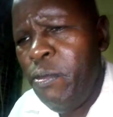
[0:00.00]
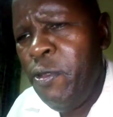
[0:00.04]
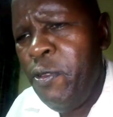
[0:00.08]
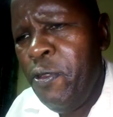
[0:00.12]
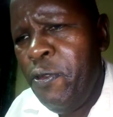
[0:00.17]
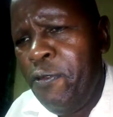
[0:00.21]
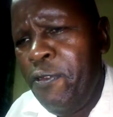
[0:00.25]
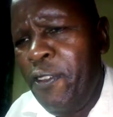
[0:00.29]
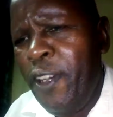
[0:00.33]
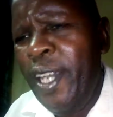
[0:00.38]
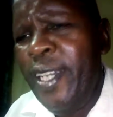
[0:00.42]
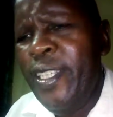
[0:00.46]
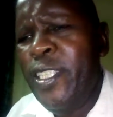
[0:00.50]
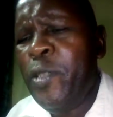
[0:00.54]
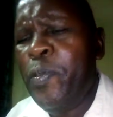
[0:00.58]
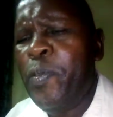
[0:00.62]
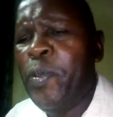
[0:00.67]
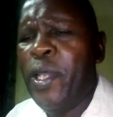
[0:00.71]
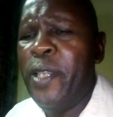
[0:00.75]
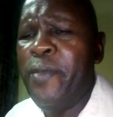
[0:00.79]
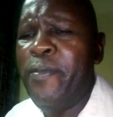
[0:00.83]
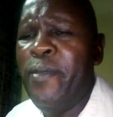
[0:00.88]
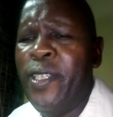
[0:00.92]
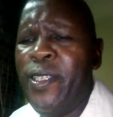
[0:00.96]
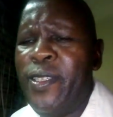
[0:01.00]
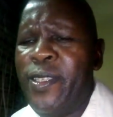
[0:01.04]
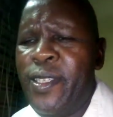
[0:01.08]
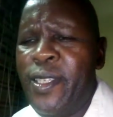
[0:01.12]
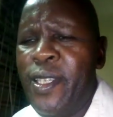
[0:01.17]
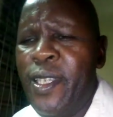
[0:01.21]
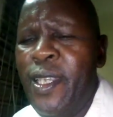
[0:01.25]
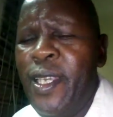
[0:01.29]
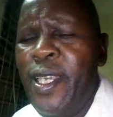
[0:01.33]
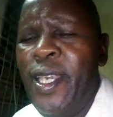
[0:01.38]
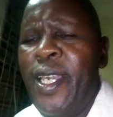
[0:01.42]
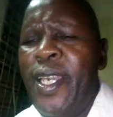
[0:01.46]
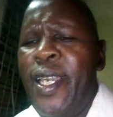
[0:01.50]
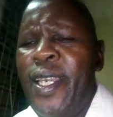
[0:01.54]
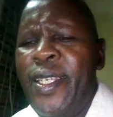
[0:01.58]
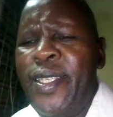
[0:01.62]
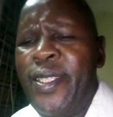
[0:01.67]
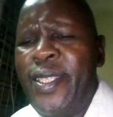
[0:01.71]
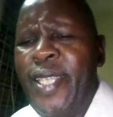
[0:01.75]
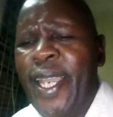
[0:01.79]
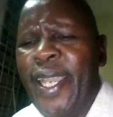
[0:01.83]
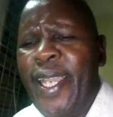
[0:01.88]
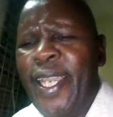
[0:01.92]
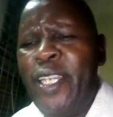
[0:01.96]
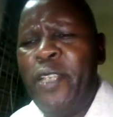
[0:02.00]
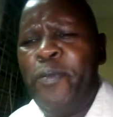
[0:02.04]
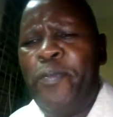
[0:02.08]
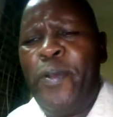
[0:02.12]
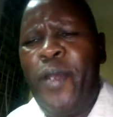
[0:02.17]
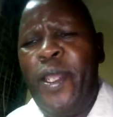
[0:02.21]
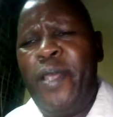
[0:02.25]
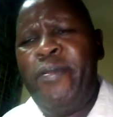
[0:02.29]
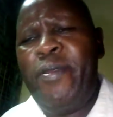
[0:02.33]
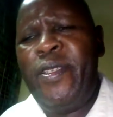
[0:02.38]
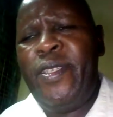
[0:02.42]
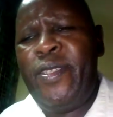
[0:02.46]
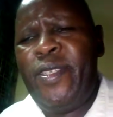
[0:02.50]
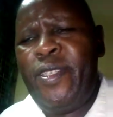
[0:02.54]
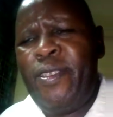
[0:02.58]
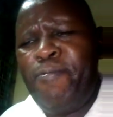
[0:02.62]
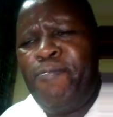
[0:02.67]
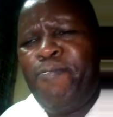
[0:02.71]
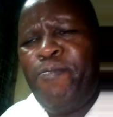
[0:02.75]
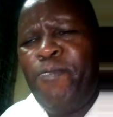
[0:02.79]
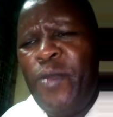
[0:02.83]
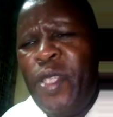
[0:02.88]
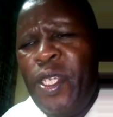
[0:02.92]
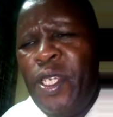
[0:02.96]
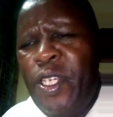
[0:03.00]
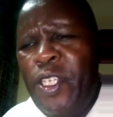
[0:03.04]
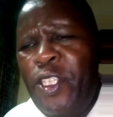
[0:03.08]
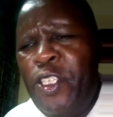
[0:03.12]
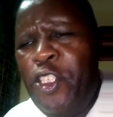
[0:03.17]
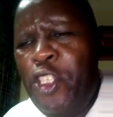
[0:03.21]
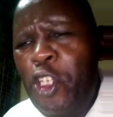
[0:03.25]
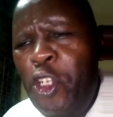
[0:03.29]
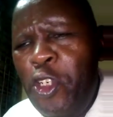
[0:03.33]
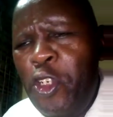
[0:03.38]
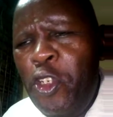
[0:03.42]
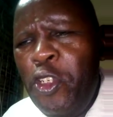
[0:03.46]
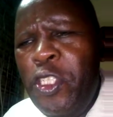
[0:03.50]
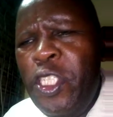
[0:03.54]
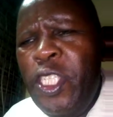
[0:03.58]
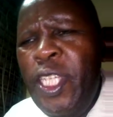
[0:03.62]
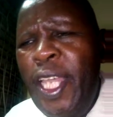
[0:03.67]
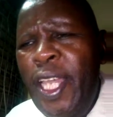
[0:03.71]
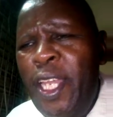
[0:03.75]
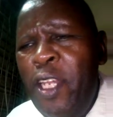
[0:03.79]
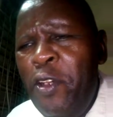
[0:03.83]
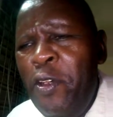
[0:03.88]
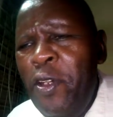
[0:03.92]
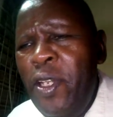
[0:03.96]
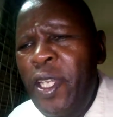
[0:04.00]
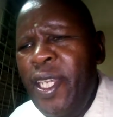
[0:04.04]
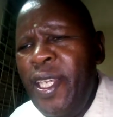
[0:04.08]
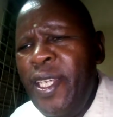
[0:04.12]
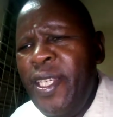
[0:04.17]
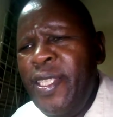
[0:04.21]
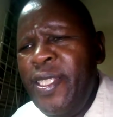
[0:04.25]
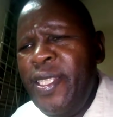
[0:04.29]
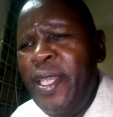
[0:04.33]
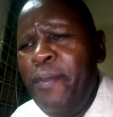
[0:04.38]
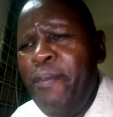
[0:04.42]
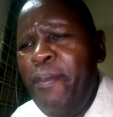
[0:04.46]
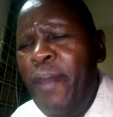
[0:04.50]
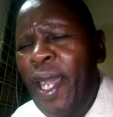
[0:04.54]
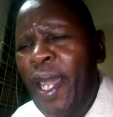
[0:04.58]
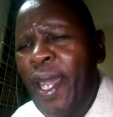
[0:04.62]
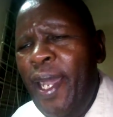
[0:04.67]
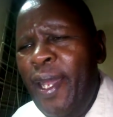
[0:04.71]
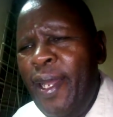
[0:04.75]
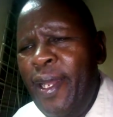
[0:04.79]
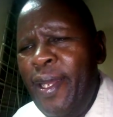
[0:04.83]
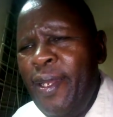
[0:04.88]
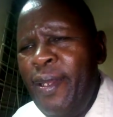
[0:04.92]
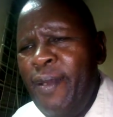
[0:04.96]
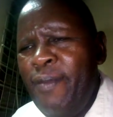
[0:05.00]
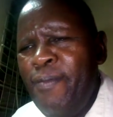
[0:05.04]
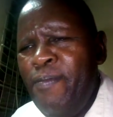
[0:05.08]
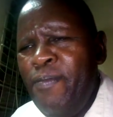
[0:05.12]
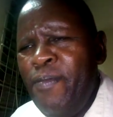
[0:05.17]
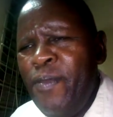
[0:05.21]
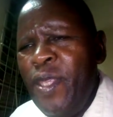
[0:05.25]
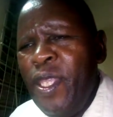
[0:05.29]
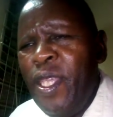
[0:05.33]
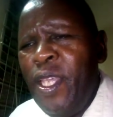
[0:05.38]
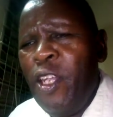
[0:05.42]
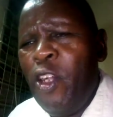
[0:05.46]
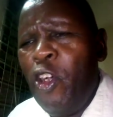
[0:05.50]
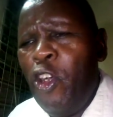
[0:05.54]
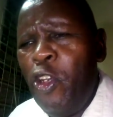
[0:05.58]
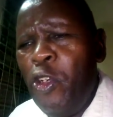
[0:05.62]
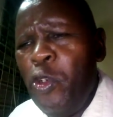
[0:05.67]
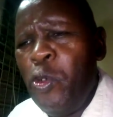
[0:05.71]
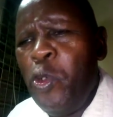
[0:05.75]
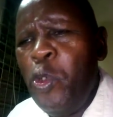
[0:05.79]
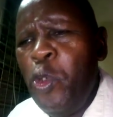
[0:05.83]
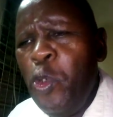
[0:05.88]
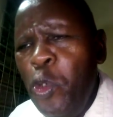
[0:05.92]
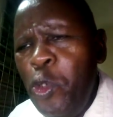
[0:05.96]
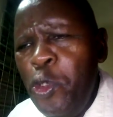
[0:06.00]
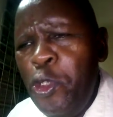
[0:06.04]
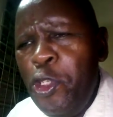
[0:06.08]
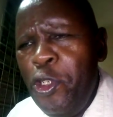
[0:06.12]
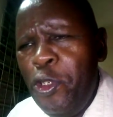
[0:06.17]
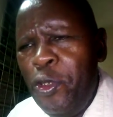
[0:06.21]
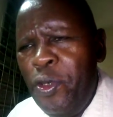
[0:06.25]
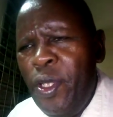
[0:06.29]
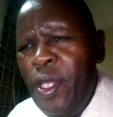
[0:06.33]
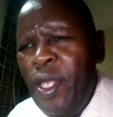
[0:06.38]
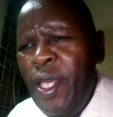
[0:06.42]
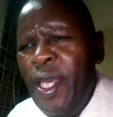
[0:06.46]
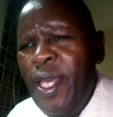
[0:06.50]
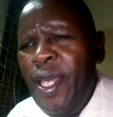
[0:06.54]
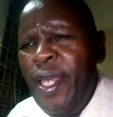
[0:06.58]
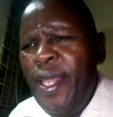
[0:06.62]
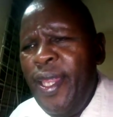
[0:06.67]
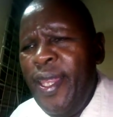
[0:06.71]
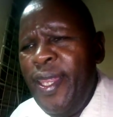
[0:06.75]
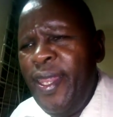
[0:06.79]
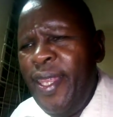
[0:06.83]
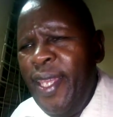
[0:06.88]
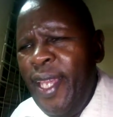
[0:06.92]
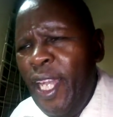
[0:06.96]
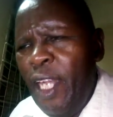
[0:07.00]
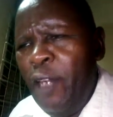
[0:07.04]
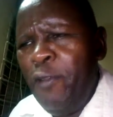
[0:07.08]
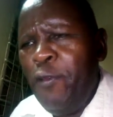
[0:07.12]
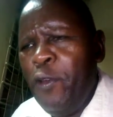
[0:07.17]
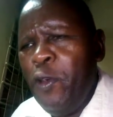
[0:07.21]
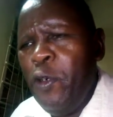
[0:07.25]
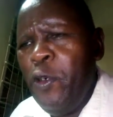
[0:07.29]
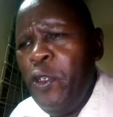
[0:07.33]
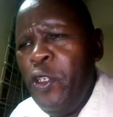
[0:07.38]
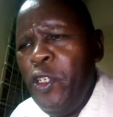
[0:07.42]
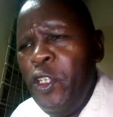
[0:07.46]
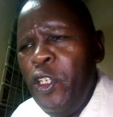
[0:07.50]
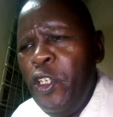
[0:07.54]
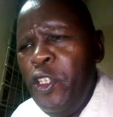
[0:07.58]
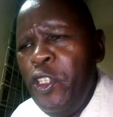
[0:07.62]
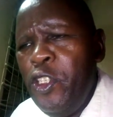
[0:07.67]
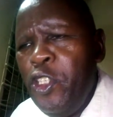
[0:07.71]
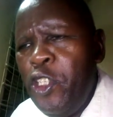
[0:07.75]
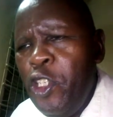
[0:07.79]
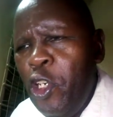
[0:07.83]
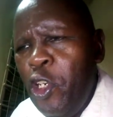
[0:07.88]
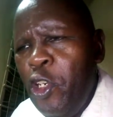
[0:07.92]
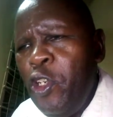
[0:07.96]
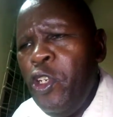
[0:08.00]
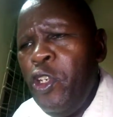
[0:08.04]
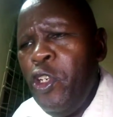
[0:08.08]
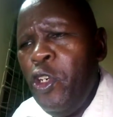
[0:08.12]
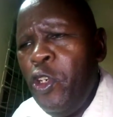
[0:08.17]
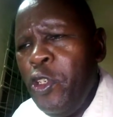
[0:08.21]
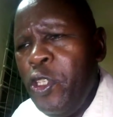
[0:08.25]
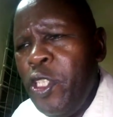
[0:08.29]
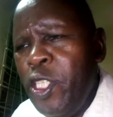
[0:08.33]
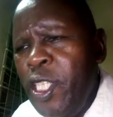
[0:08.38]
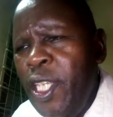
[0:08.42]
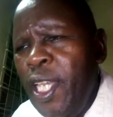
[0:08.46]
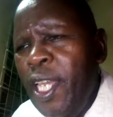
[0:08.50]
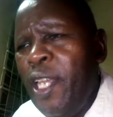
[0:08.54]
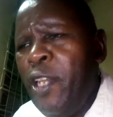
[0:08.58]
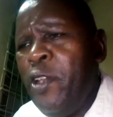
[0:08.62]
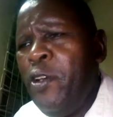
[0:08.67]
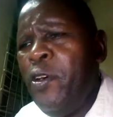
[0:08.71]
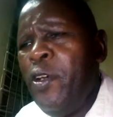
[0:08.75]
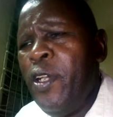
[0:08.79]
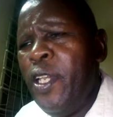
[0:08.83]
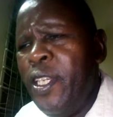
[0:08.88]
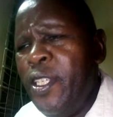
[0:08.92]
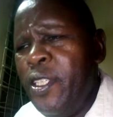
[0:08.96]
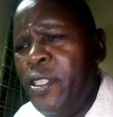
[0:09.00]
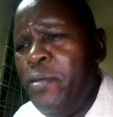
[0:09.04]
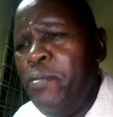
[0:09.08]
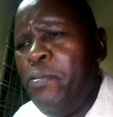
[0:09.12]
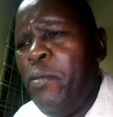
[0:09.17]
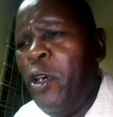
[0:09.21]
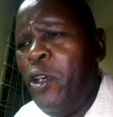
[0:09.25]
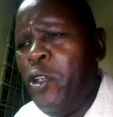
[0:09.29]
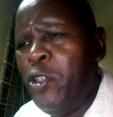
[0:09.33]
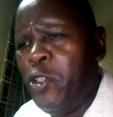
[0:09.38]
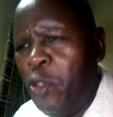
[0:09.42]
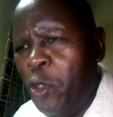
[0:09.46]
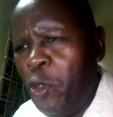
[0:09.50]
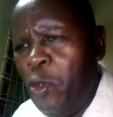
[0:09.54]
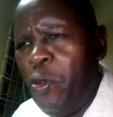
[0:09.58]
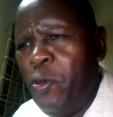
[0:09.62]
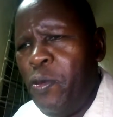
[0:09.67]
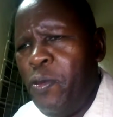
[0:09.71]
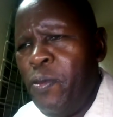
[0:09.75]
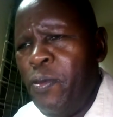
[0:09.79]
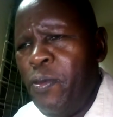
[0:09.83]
First premise. Second premise, John Otieno is a man. Conclusion, therefore, John Otieno is mortal.